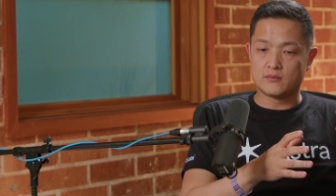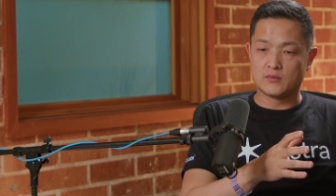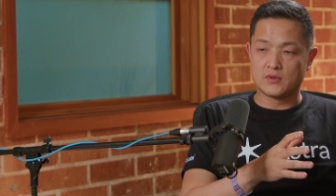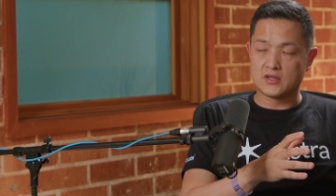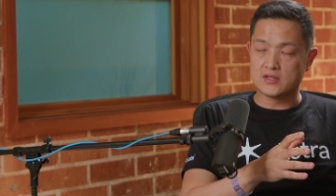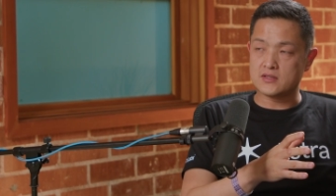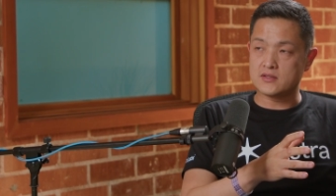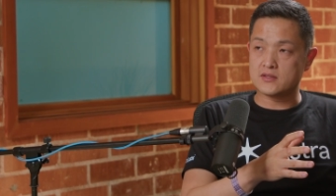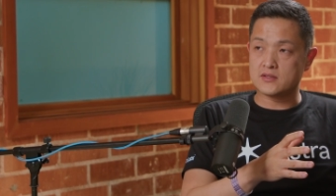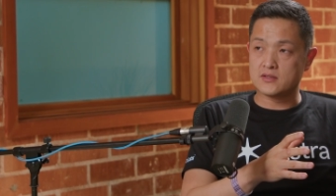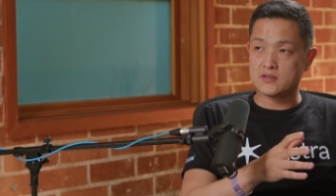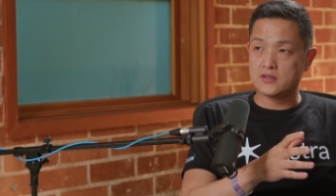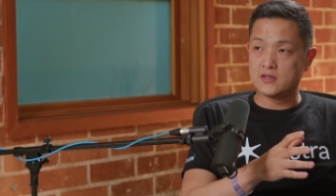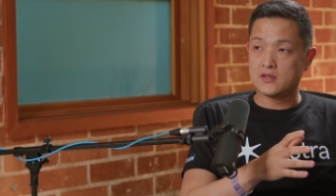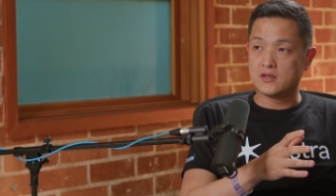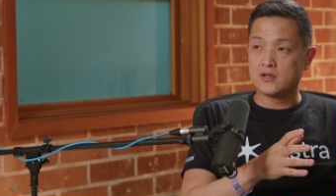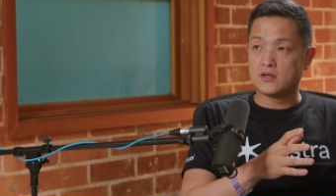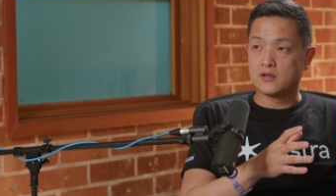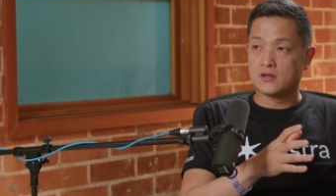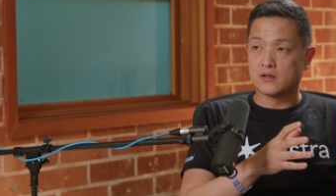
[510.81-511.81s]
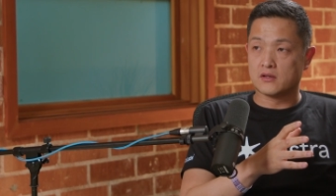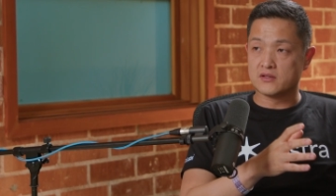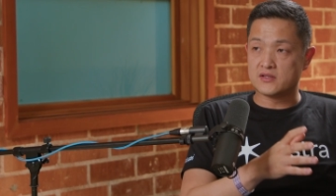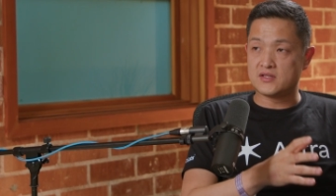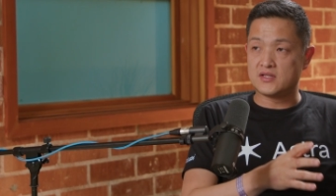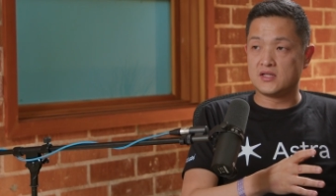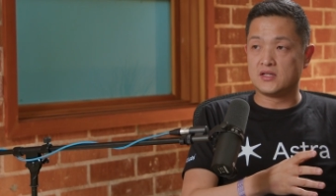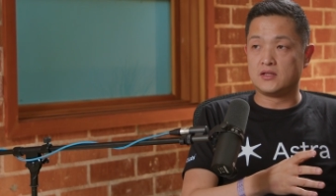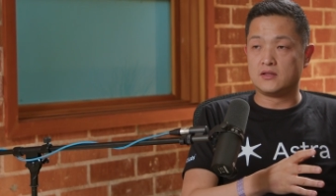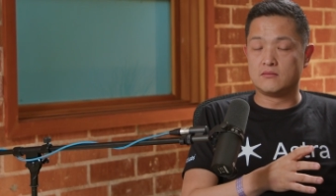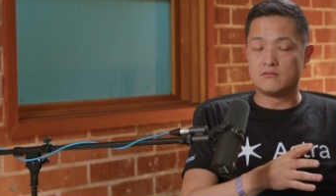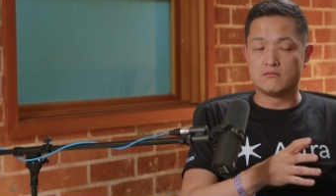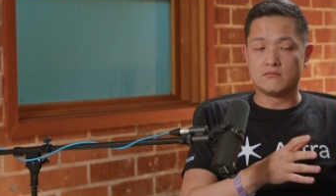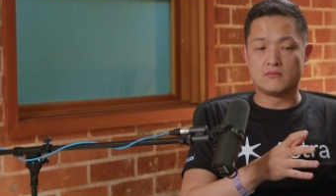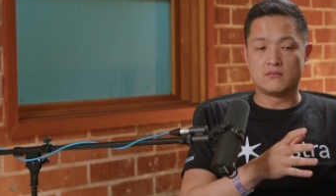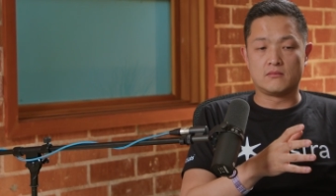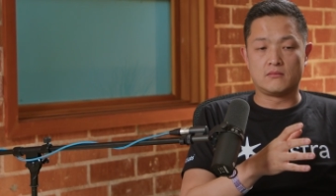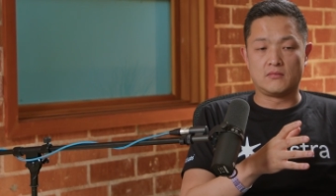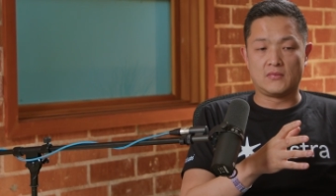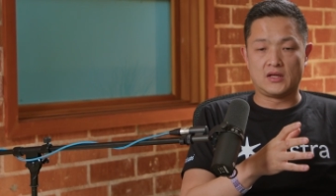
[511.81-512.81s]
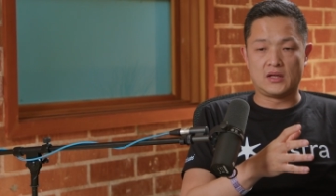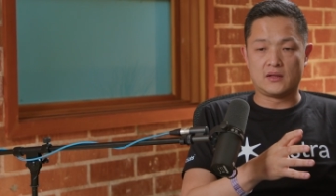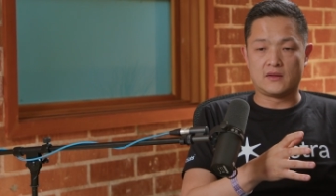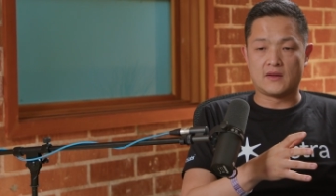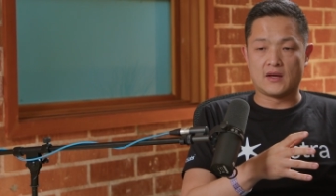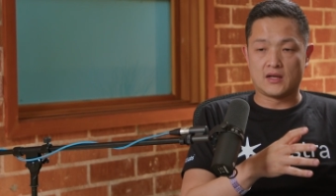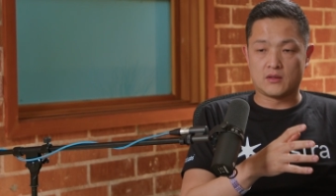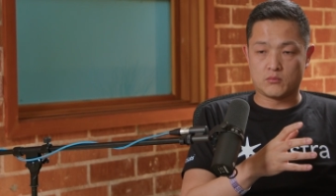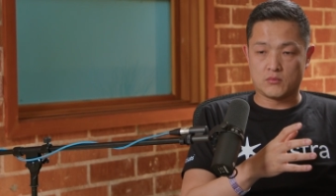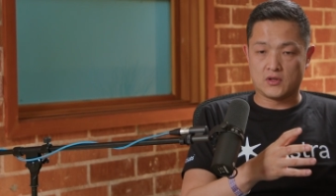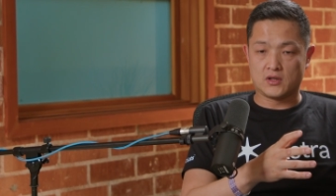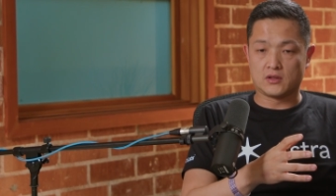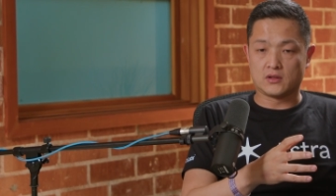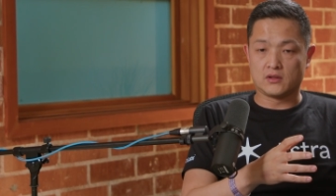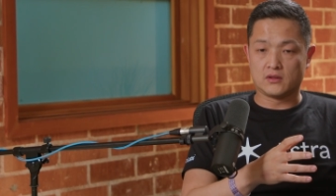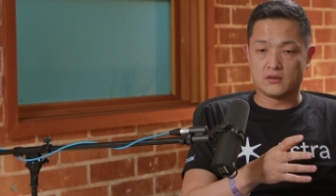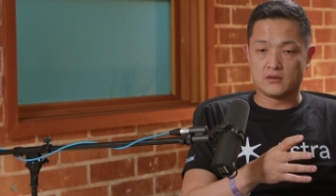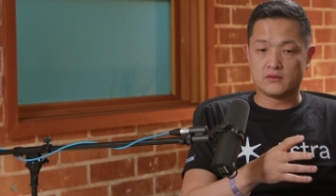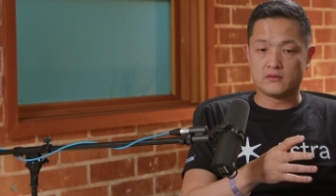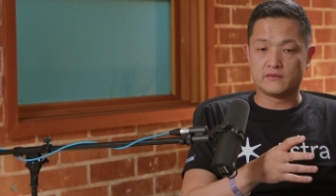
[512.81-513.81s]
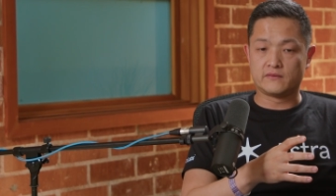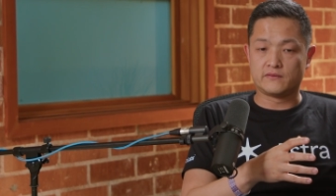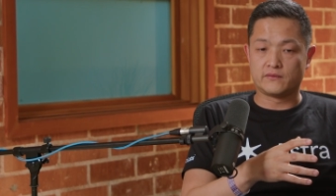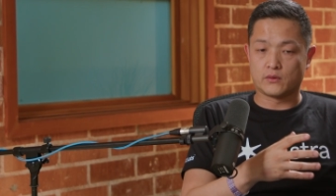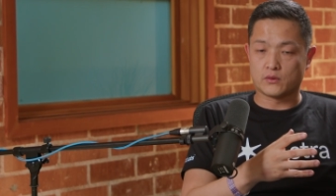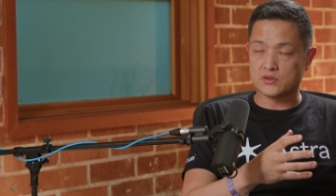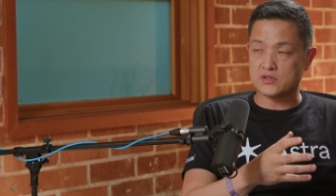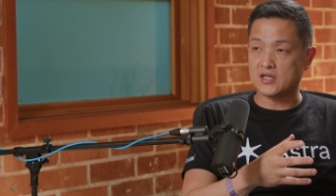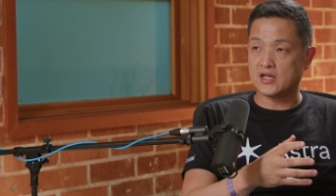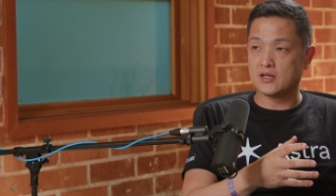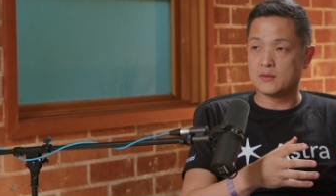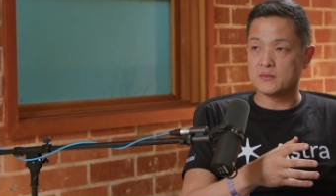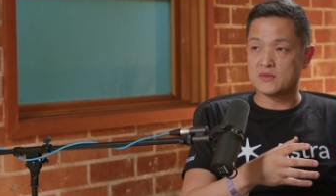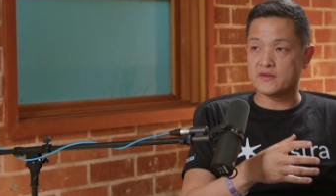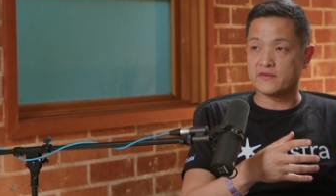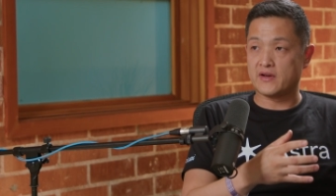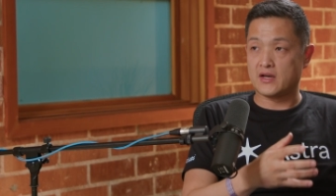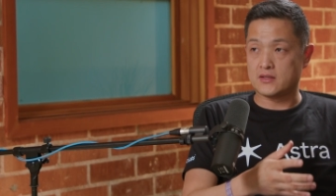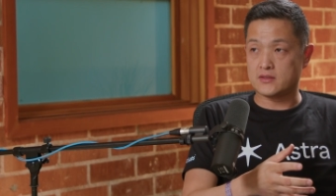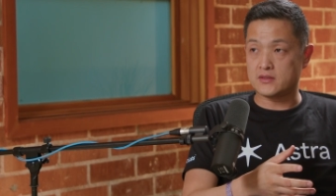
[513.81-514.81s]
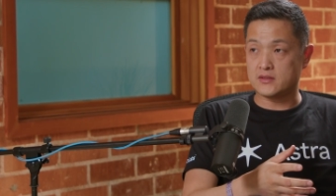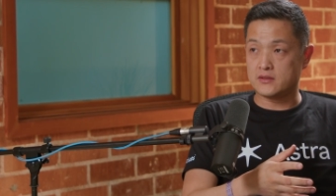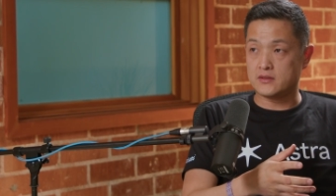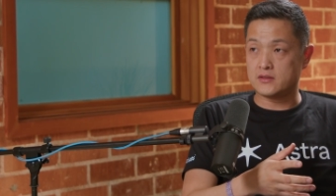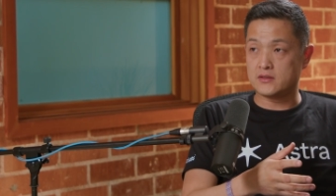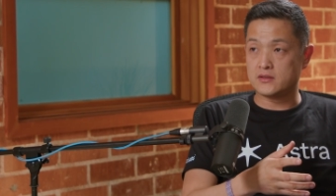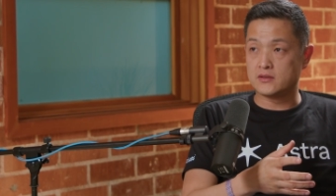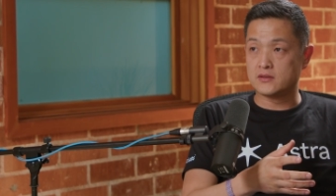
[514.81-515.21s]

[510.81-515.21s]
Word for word: months, our team made that model four times faster